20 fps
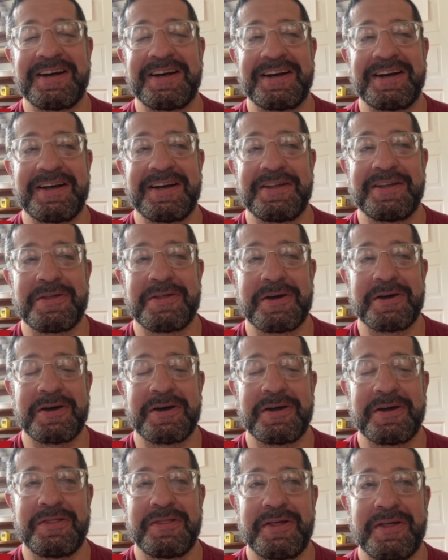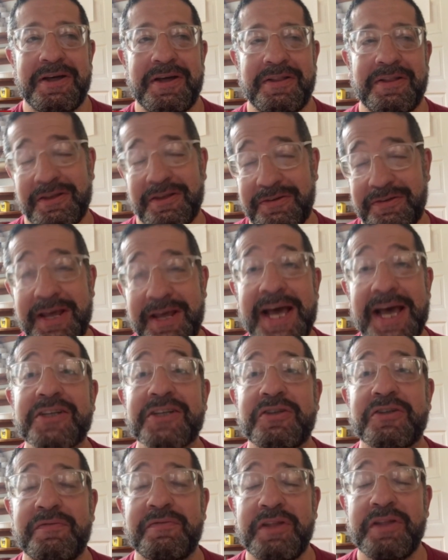the
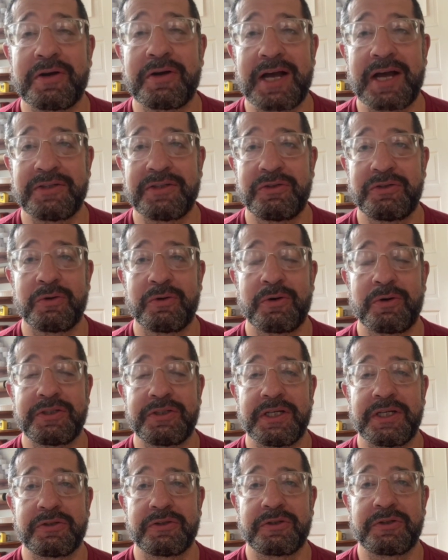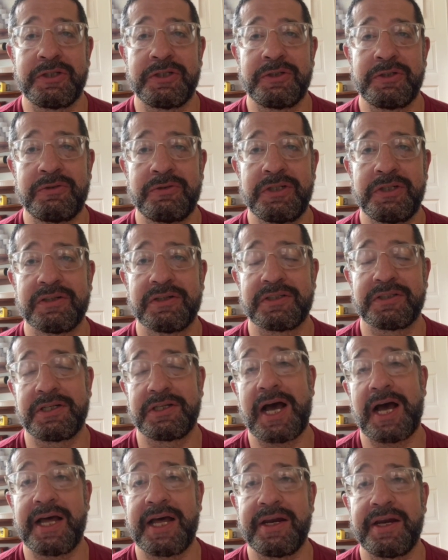text of the Ocasio-Cortez Green New Deal is
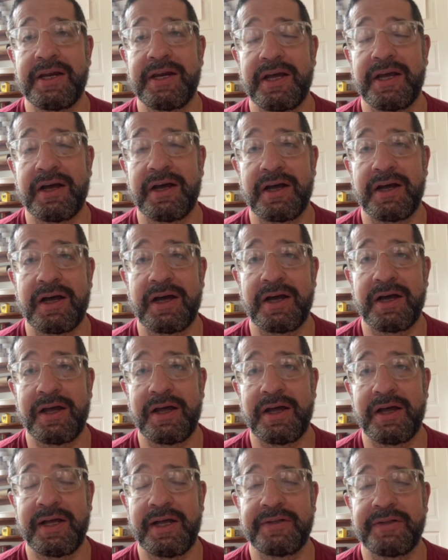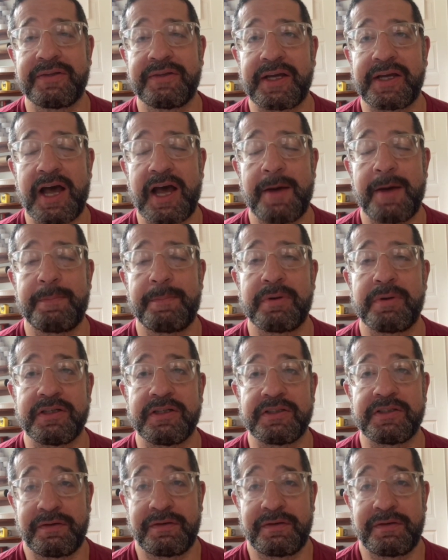not anti-capitalist.